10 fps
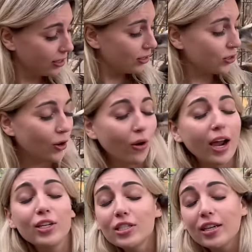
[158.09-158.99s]
Yes. So
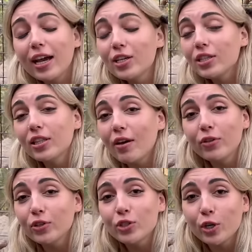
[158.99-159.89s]
I just I just love
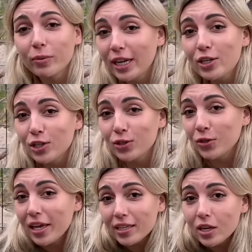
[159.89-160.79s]
their determination. You
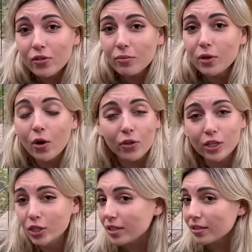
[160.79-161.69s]
can't tell them no. They
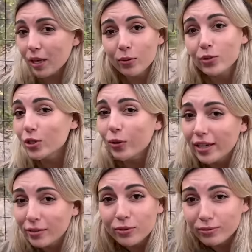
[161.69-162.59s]
just they will do
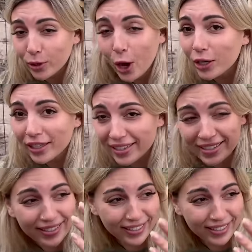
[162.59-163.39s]
it regardless.